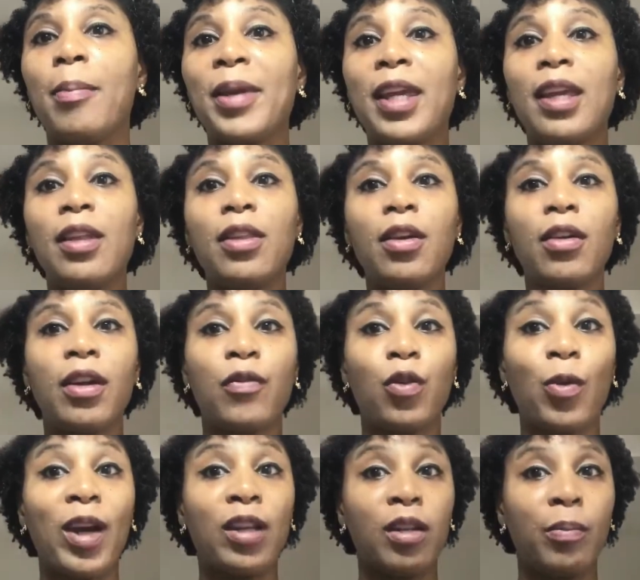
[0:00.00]
either if you're
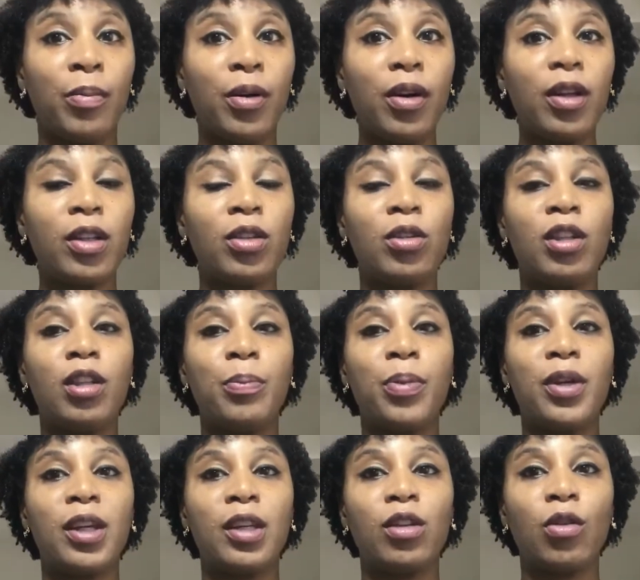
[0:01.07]
writing a book, you need to
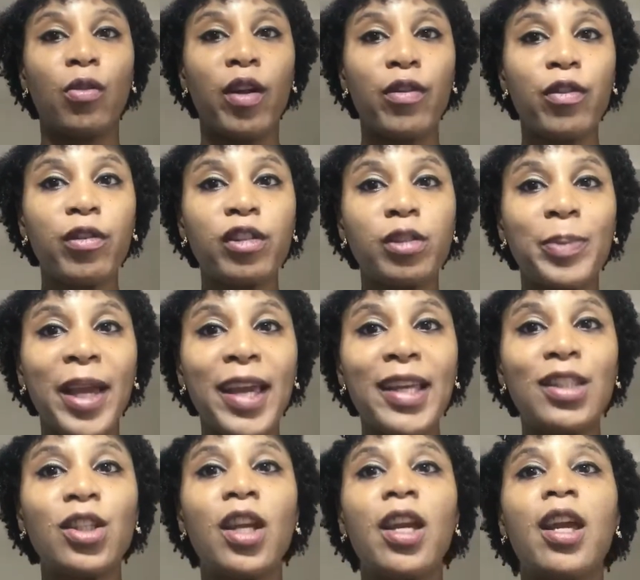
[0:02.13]
put it in your reference page.
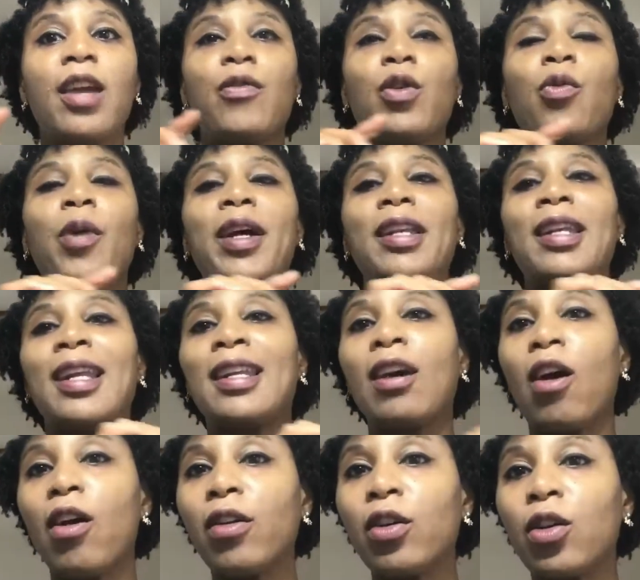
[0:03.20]
If you're writing an
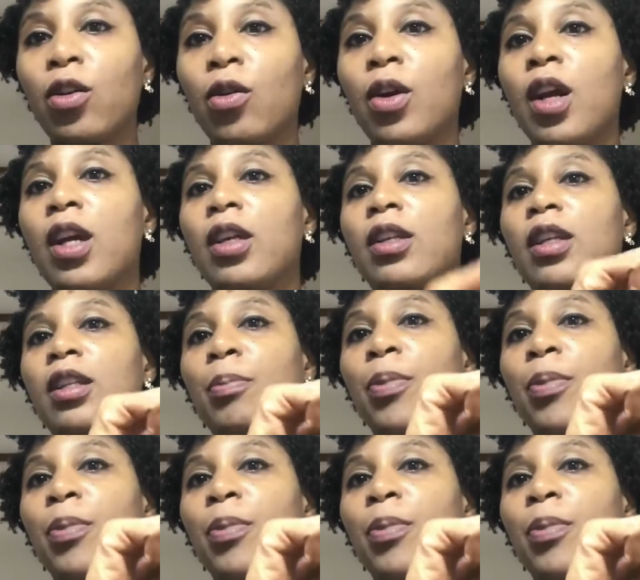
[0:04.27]
article, you need to